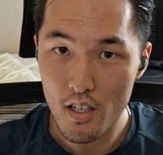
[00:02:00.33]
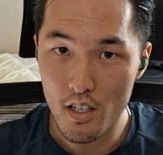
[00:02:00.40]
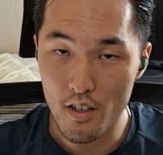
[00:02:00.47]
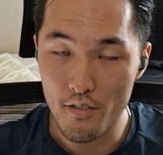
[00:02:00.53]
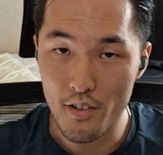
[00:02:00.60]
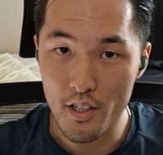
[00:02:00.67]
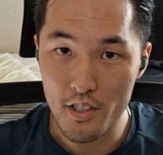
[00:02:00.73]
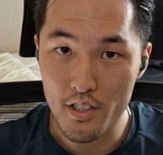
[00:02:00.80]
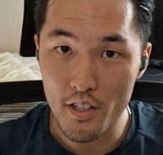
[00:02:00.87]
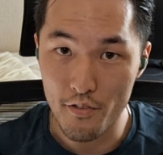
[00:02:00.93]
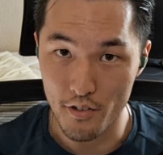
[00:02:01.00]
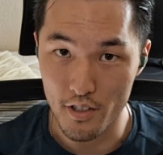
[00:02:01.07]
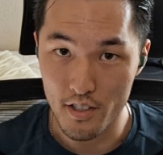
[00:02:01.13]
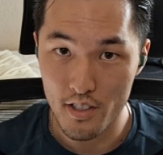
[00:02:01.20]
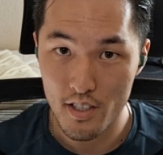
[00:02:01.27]
very
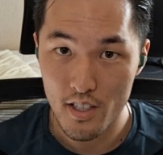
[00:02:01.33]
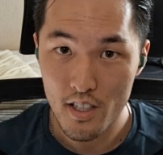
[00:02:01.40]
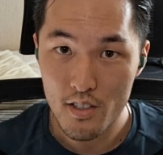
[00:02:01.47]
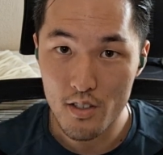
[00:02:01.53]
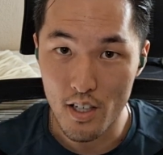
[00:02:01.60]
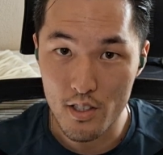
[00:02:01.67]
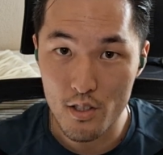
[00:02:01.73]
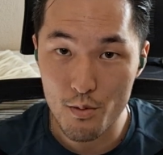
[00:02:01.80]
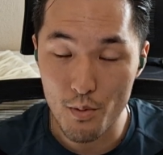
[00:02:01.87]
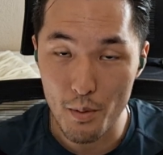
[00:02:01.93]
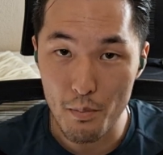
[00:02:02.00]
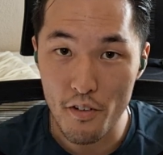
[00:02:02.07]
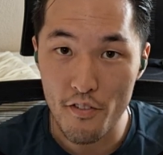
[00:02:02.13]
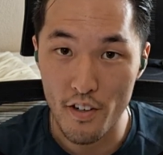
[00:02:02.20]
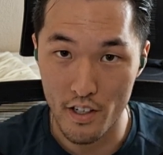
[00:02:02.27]
different. So I just
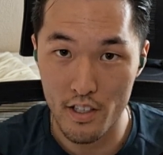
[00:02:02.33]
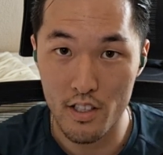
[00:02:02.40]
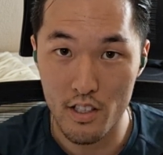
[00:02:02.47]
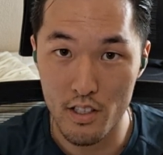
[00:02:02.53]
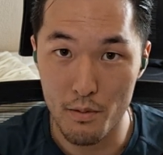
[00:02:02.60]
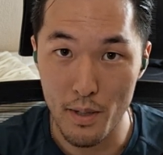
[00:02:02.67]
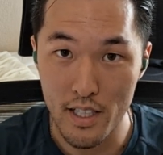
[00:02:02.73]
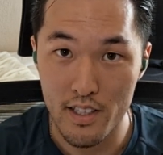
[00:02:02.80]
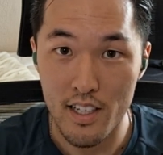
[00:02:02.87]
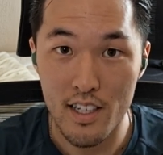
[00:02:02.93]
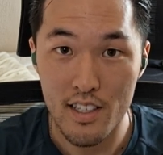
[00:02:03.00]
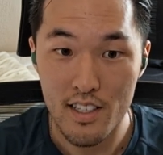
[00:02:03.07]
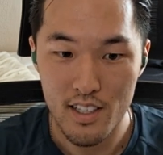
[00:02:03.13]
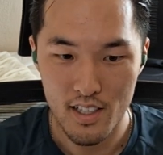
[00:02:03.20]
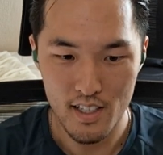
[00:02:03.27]
want to be very clear about that.